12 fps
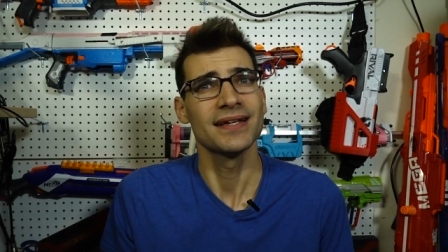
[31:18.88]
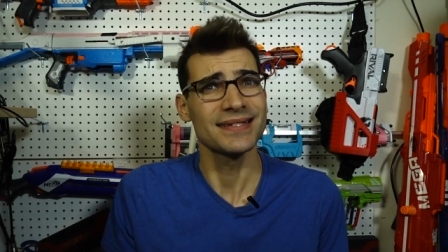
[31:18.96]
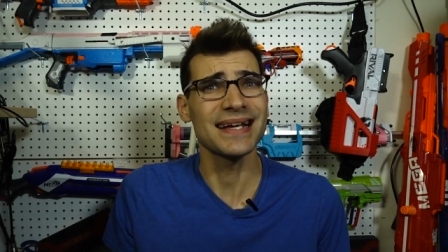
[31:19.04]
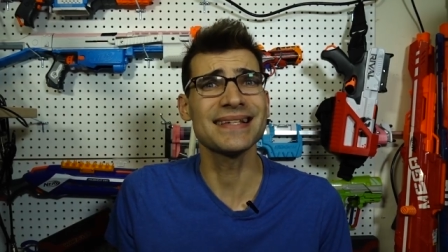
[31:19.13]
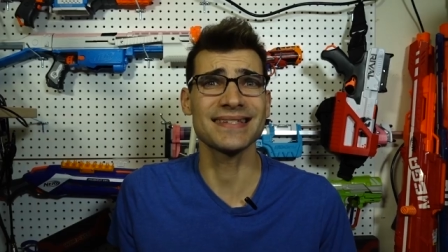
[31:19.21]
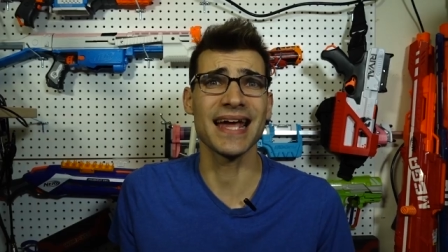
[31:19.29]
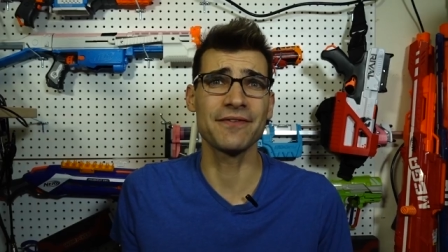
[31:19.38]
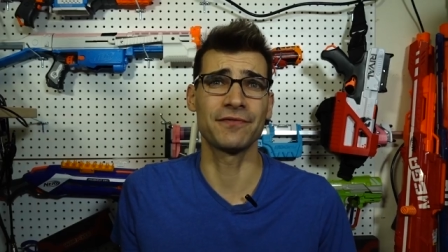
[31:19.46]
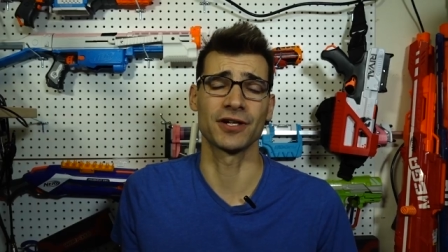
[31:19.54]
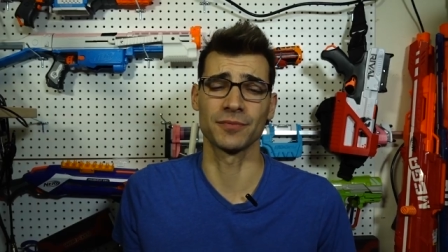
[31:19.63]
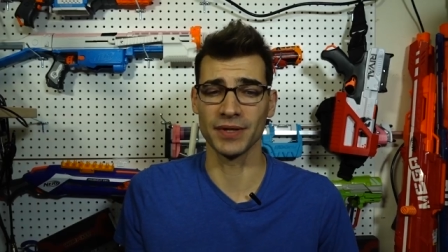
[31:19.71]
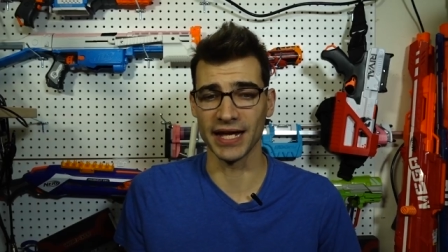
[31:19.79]
stay safe
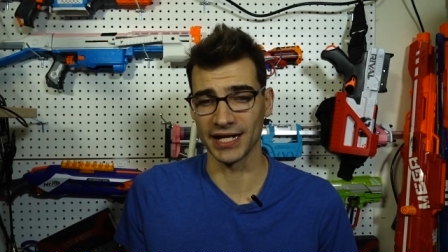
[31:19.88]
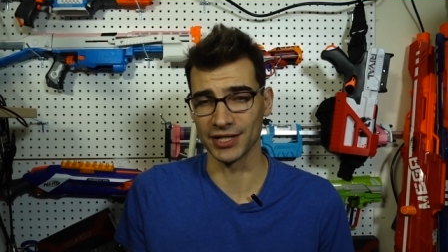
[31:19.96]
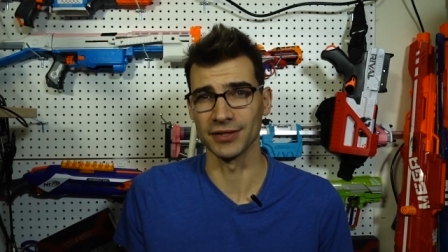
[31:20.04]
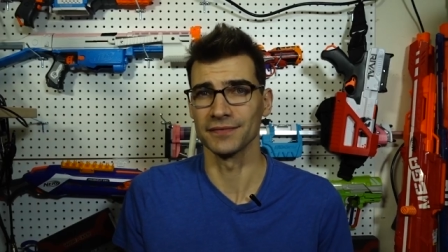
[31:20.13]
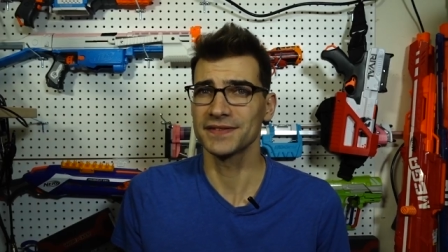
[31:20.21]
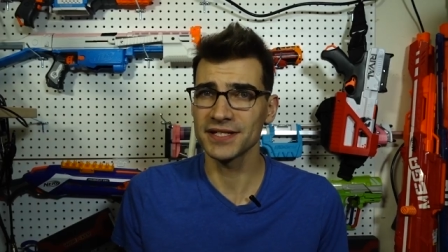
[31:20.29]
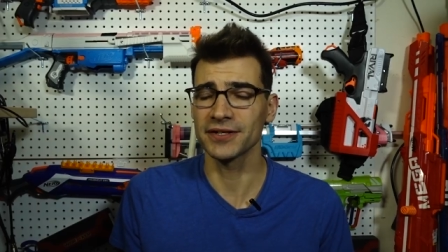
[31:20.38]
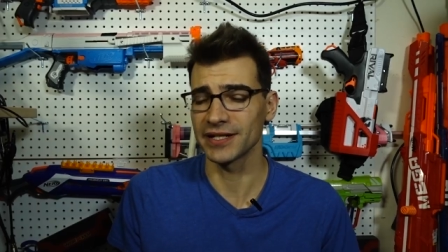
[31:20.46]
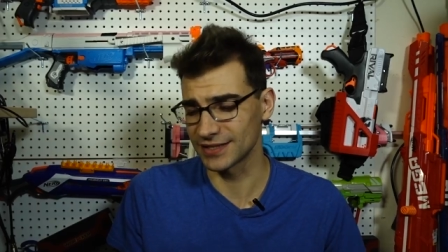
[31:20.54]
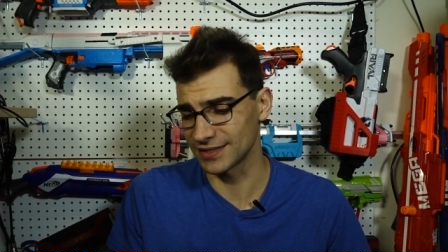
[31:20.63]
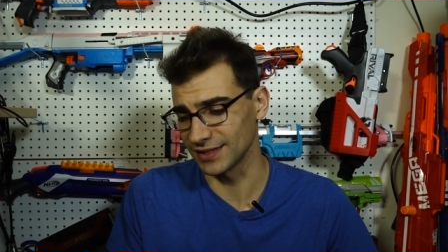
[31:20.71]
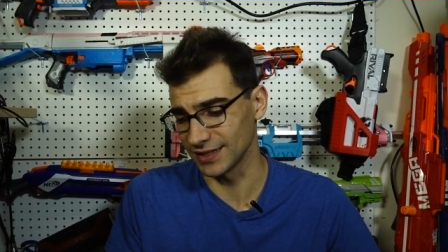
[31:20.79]
when you're playing Nerf.
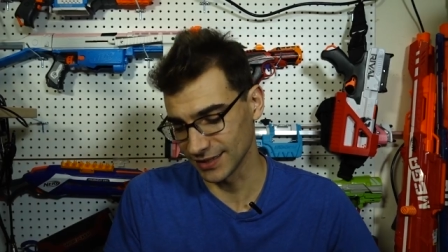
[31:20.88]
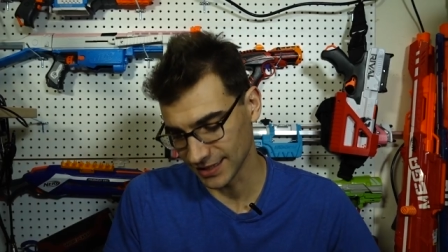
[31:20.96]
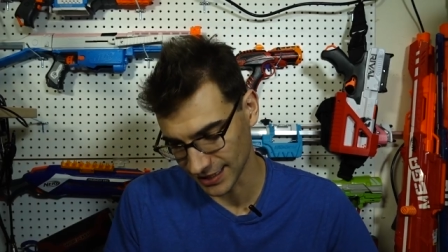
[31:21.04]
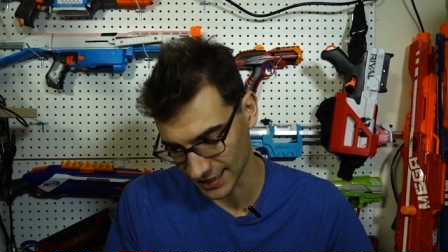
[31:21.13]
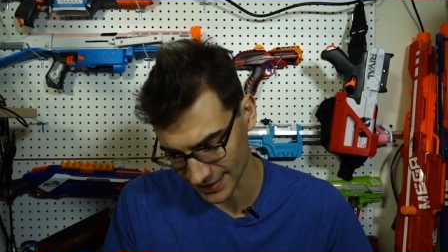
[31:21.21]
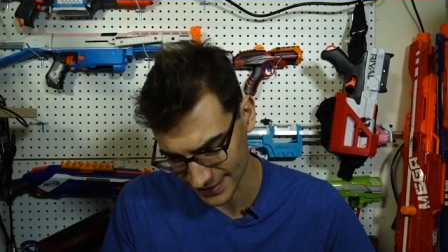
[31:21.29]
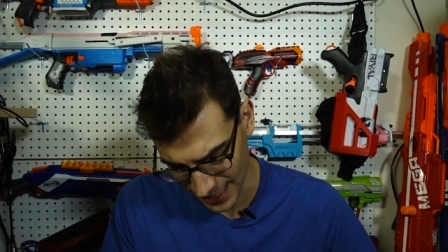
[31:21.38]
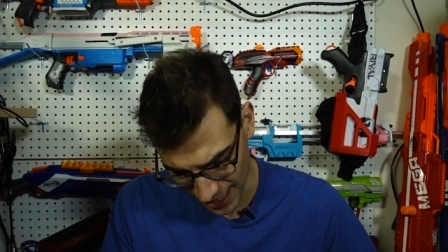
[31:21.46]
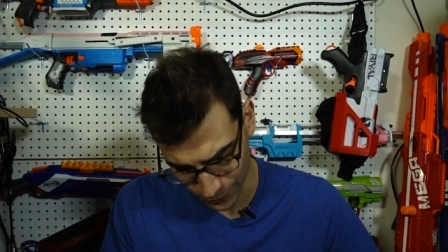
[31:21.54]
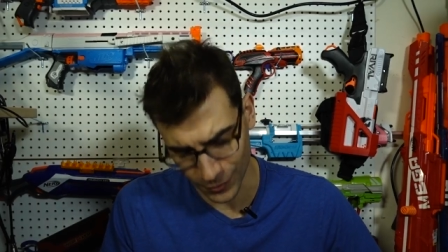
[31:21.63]
Seriously, like, it's not